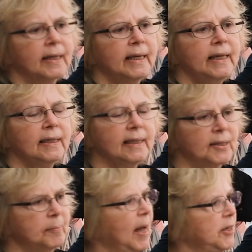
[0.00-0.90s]

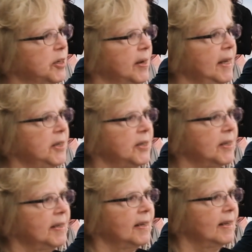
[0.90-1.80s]
Keely's
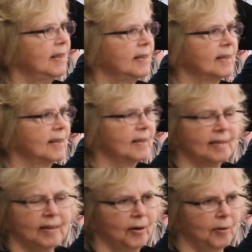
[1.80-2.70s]
imagination is,
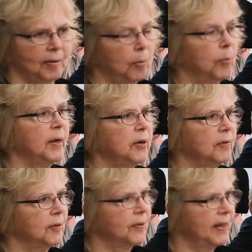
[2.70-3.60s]
a
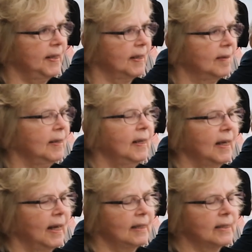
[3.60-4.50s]
wonderful thing,
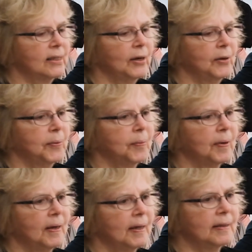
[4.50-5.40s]
and so
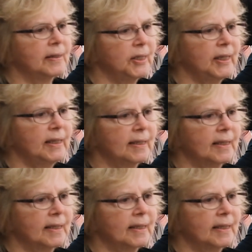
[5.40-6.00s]
she